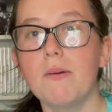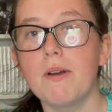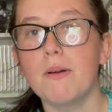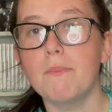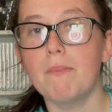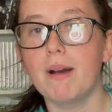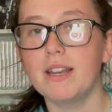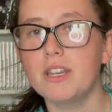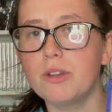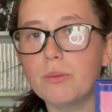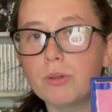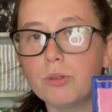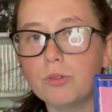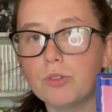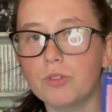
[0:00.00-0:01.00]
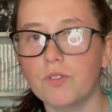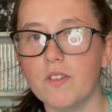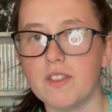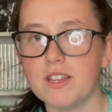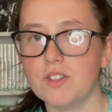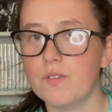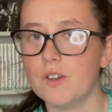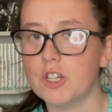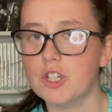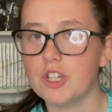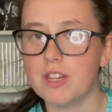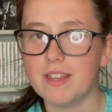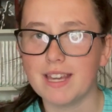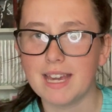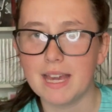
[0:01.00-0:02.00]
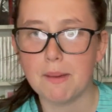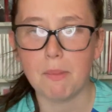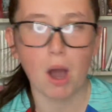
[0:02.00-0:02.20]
manuals for this version of the game